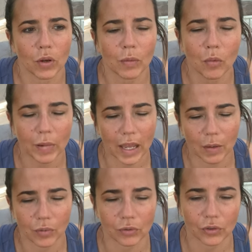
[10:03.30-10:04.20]
we will be
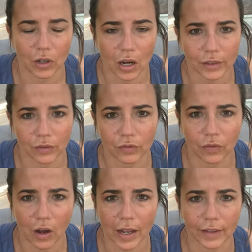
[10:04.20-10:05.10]
able to kind of
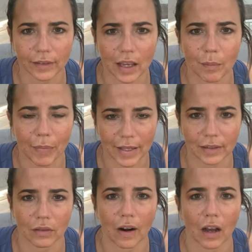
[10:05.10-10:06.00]
find a
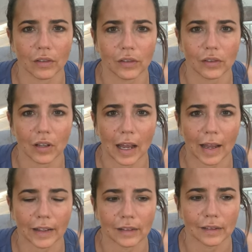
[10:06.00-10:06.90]
better us
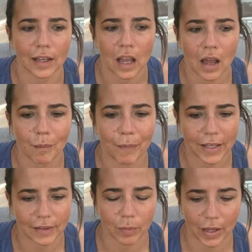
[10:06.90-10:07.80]
and
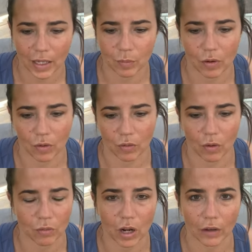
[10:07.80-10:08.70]
better people
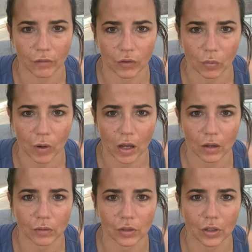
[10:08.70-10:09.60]
all over the
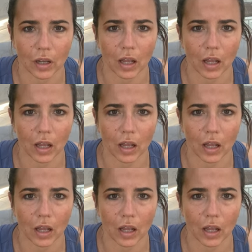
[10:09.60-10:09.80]
world.